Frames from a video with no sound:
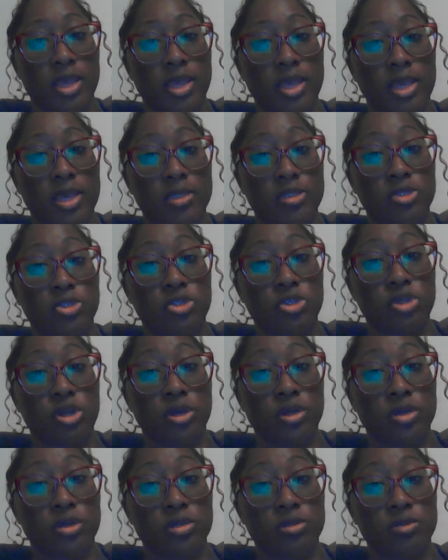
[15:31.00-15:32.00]
in
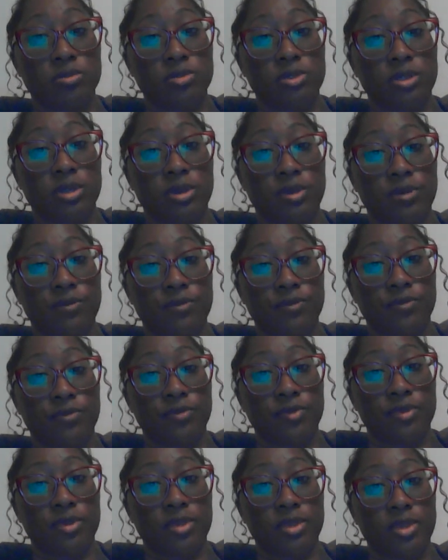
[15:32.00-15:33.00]
terms of
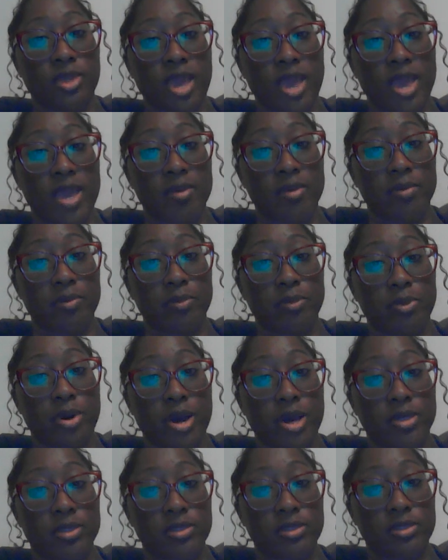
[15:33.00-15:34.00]
that
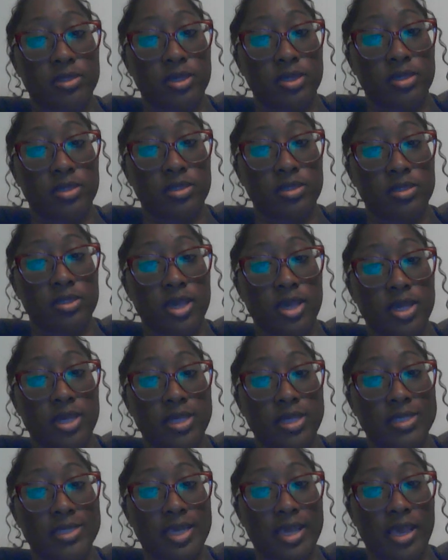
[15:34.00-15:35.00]
process and
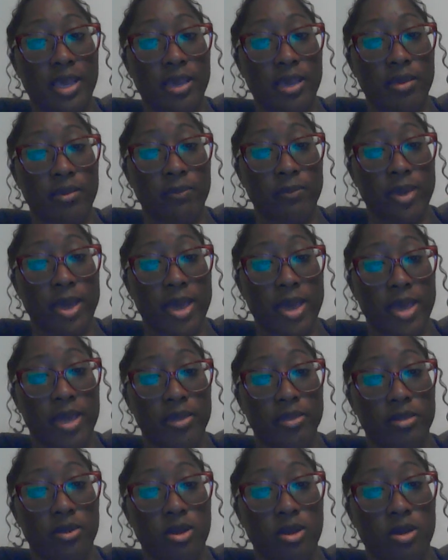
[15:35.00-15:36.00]
its
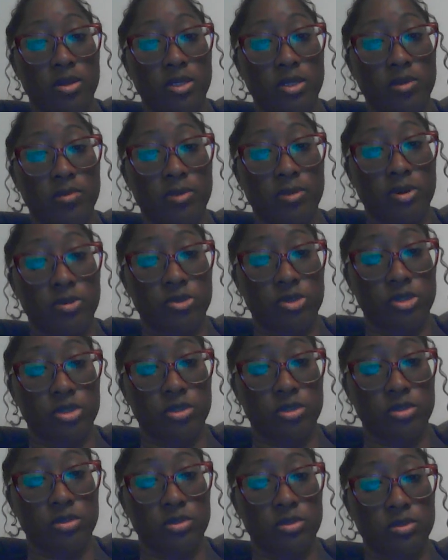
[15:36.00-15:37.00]
impact on
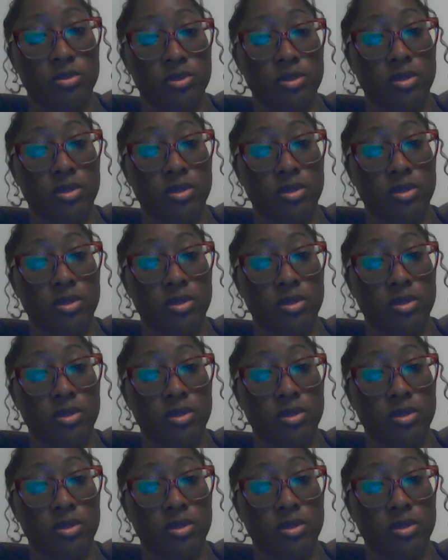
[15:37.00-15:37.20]
emotions,